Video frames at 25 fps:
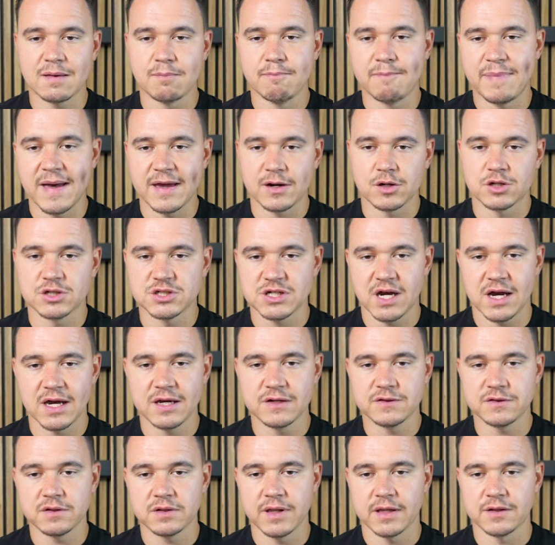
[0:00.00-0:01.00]
better
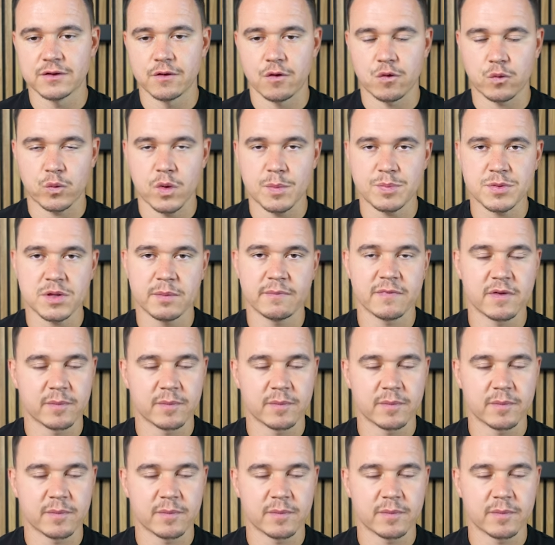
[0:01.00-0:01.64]
title and descriptions.